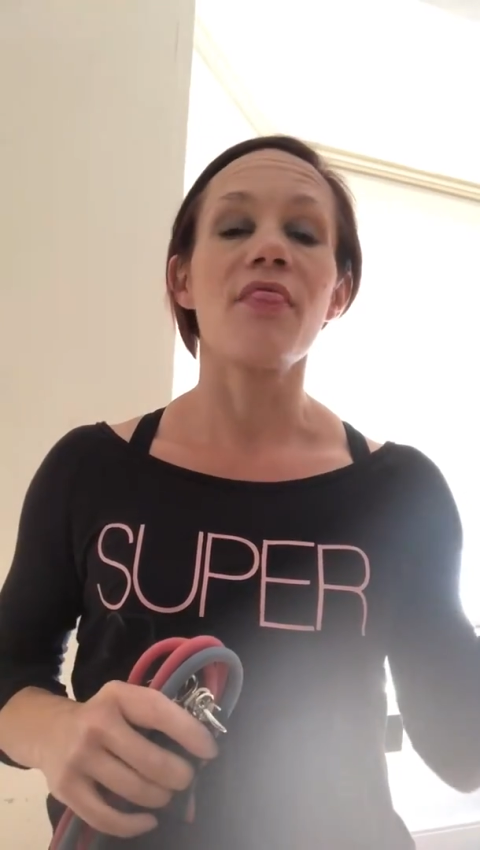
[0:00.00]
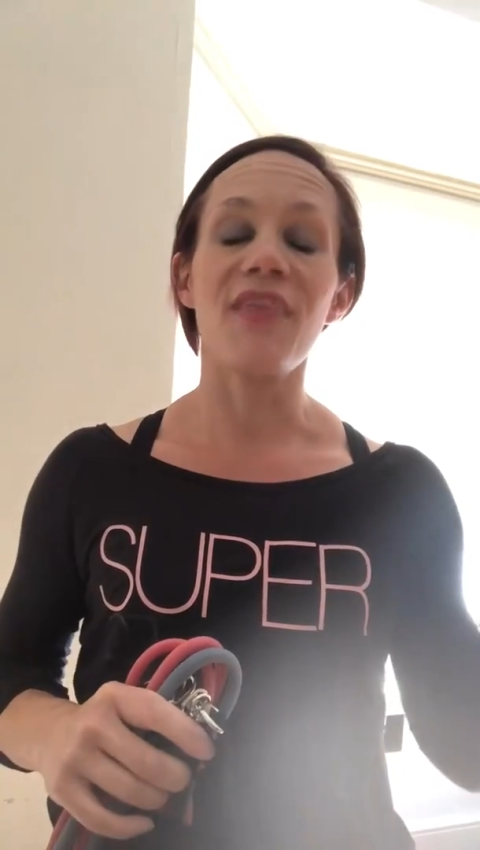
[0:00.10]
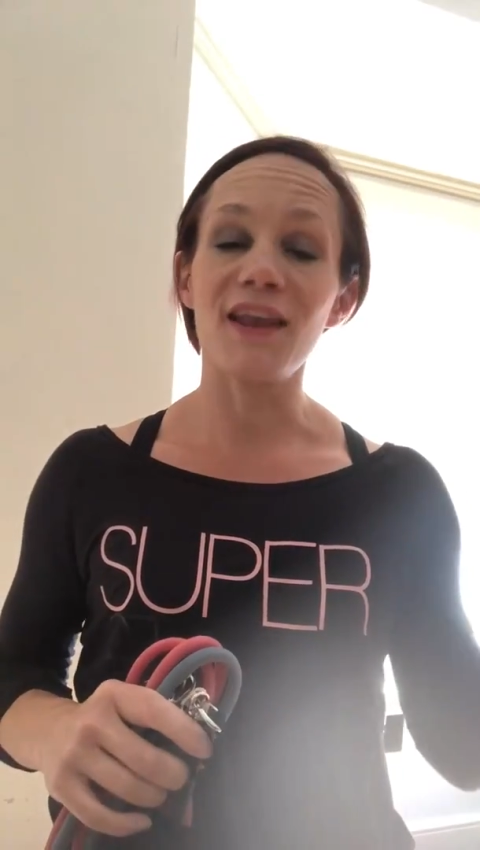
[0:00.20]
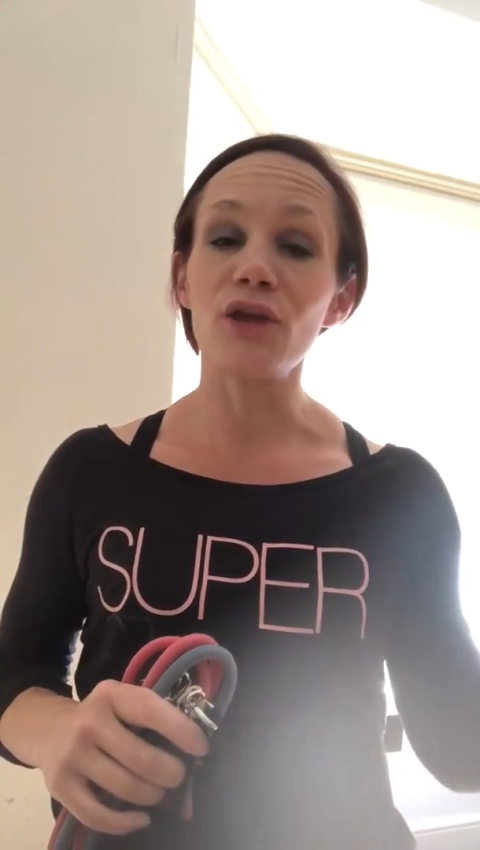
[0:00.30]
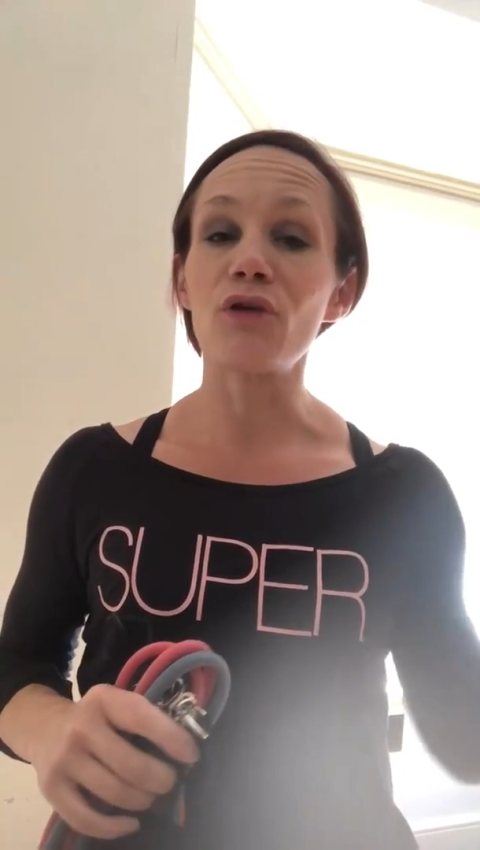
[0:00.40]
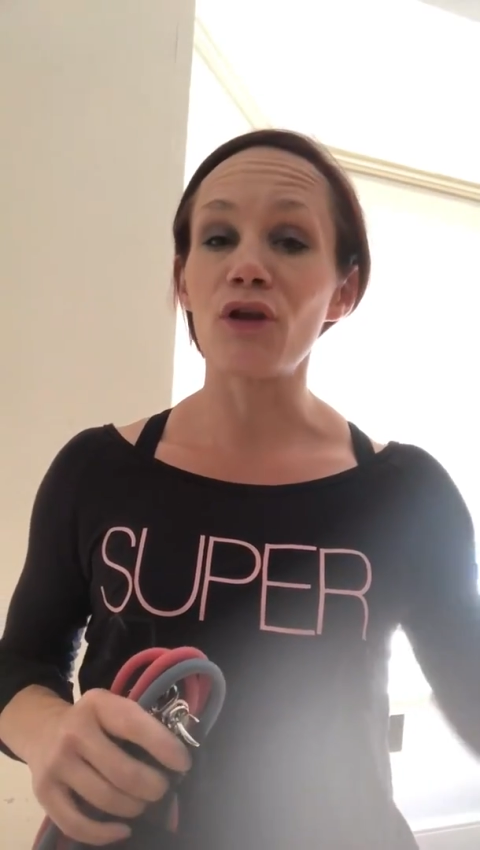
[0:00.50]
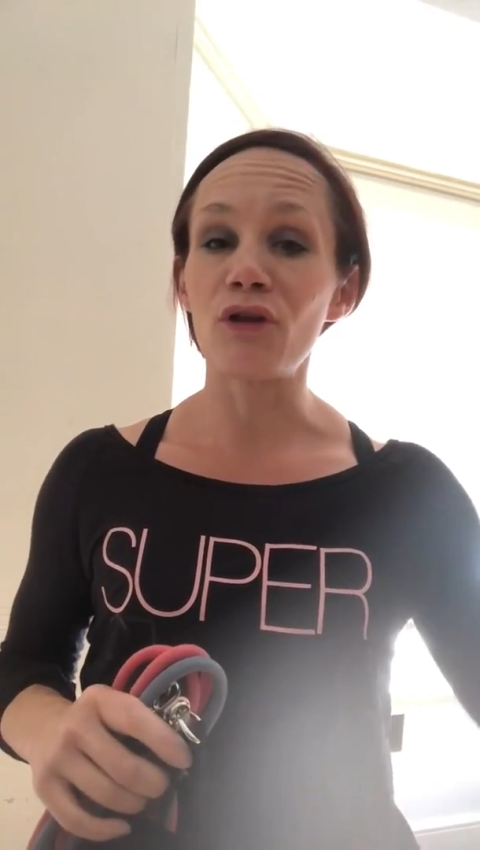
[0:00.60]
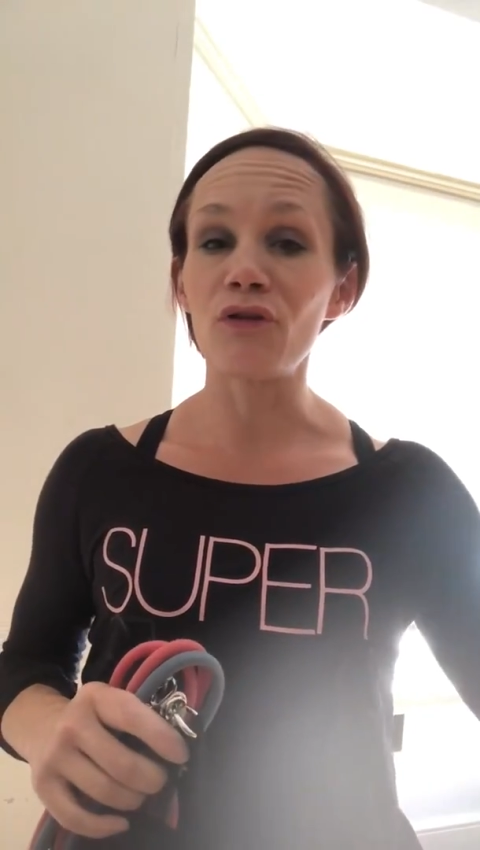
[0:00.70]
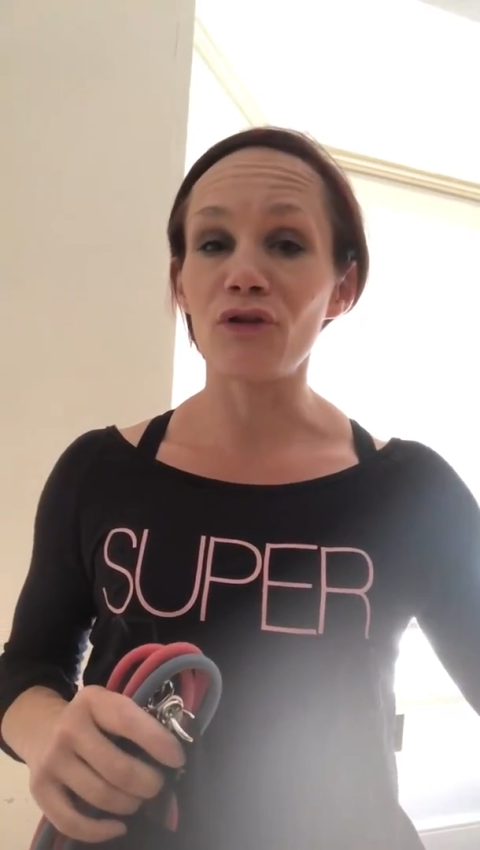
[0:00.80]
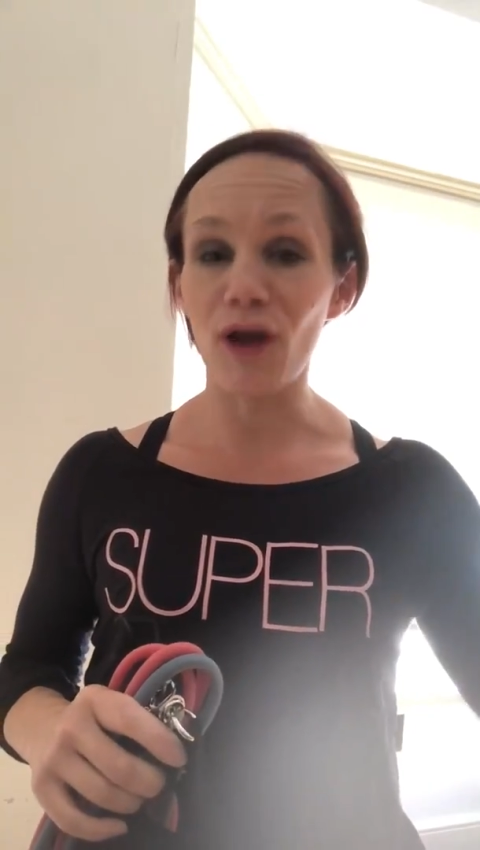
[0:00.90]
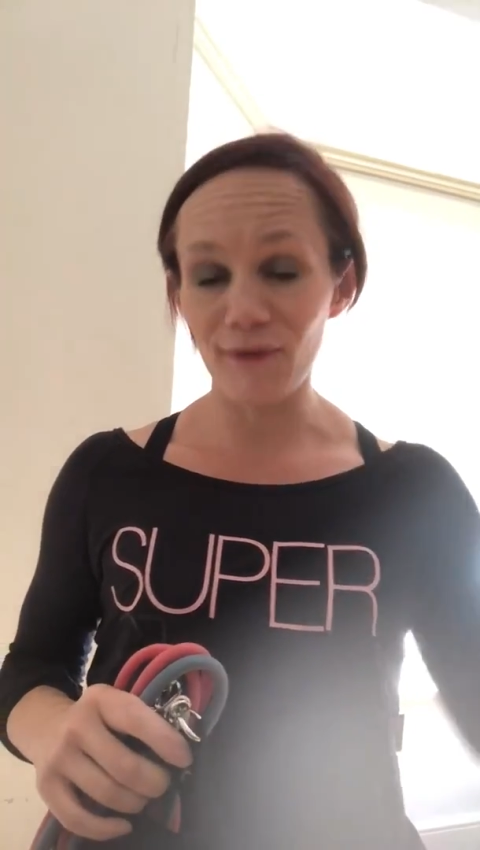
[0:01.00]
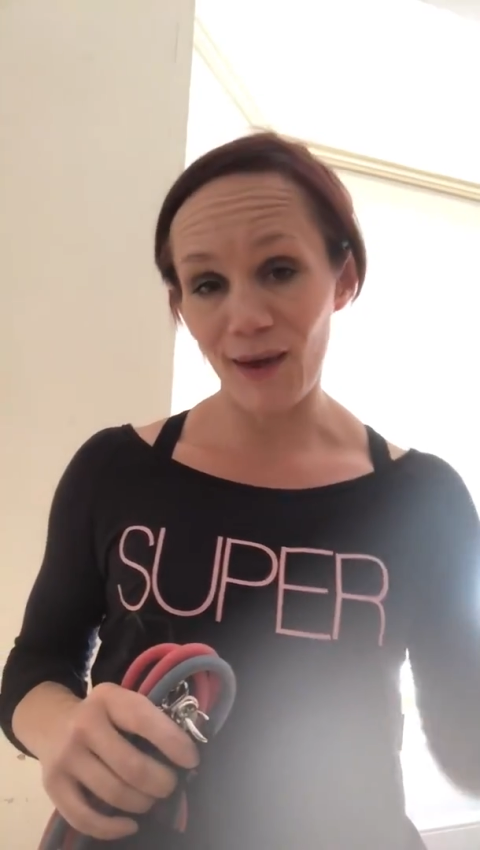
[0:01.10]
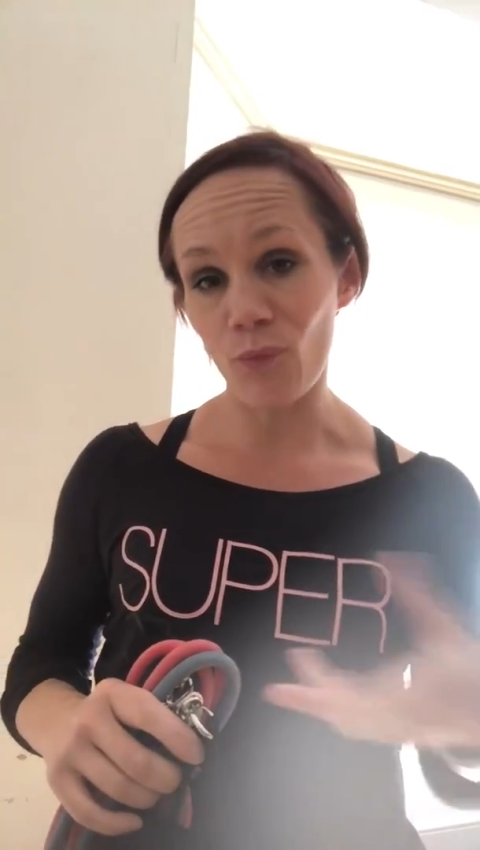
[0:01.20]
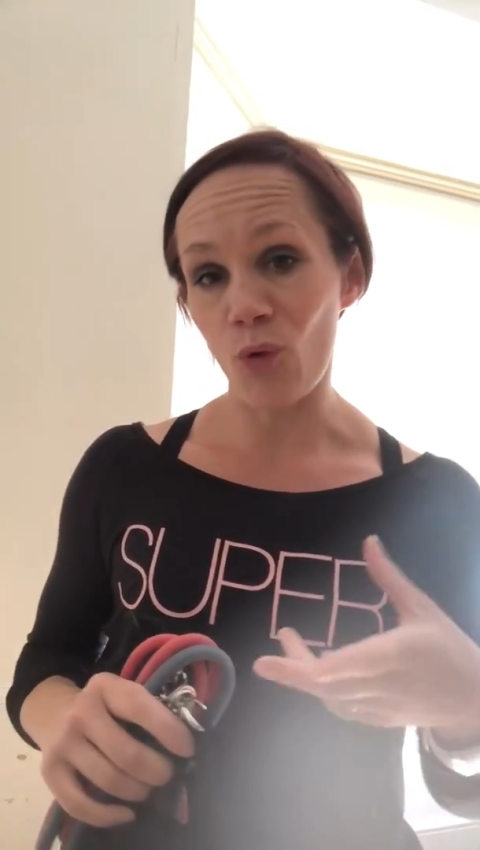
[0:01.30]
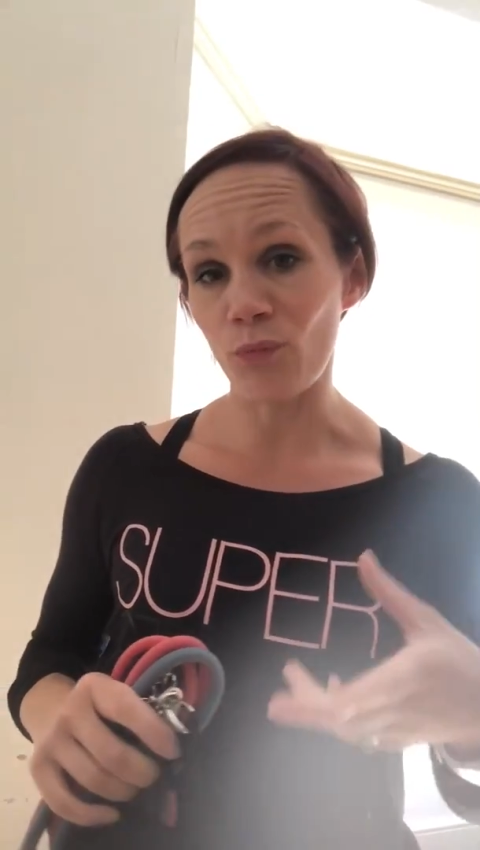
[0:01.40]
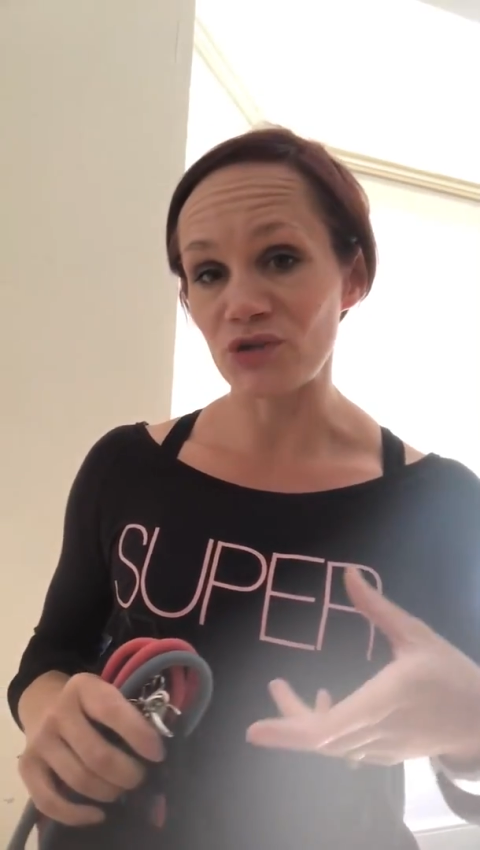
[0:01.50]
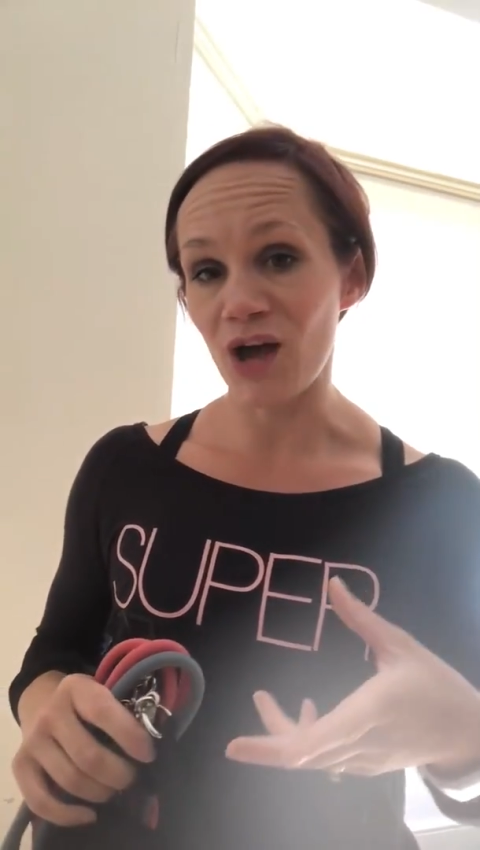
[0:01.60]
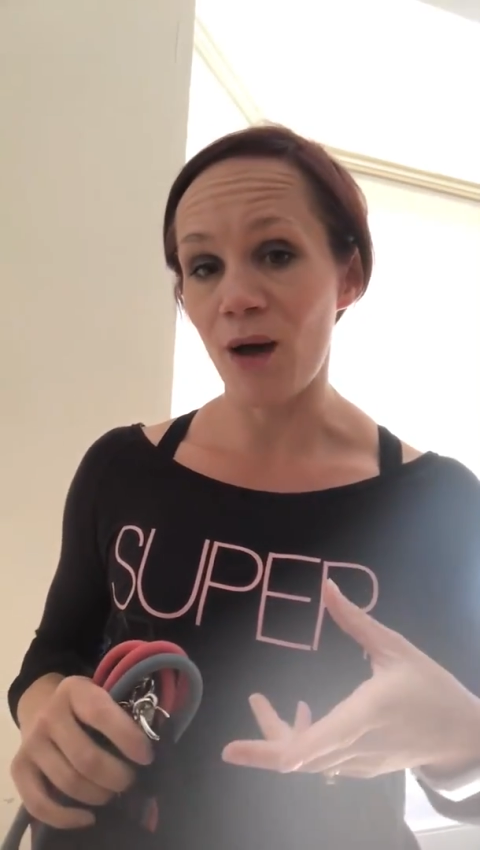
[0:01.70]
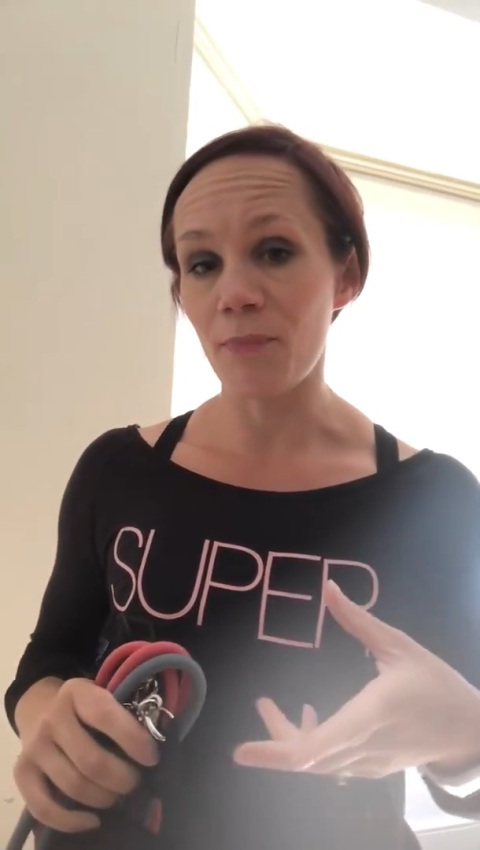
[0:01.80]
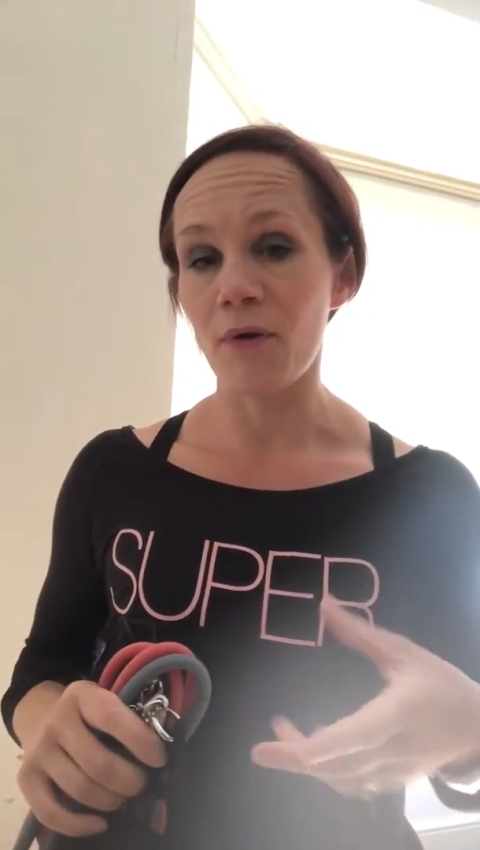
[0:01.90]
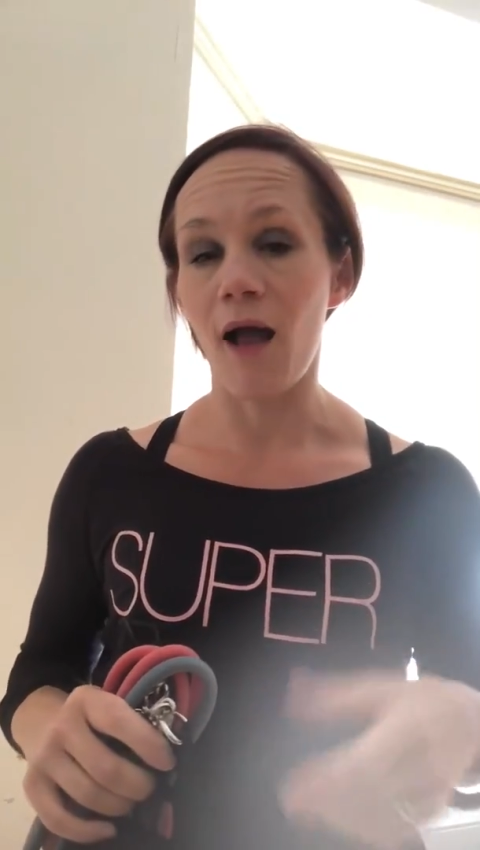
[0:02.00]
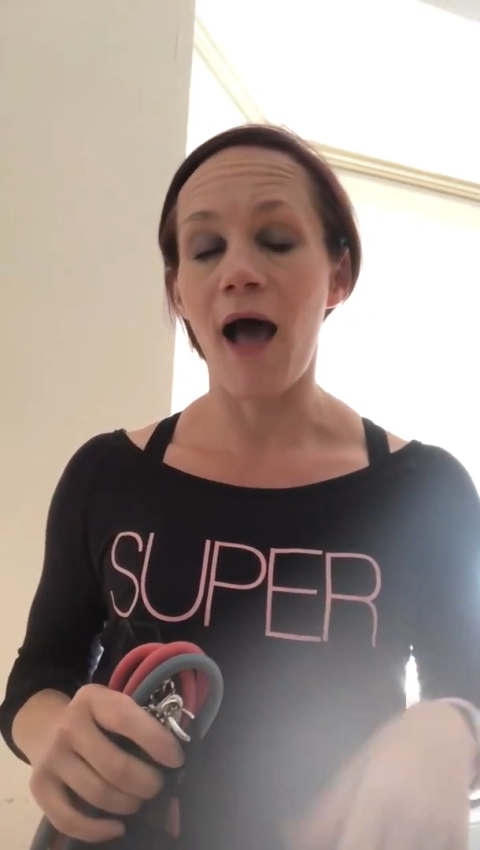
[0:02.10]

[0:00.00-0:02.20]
then you can go get warmed up,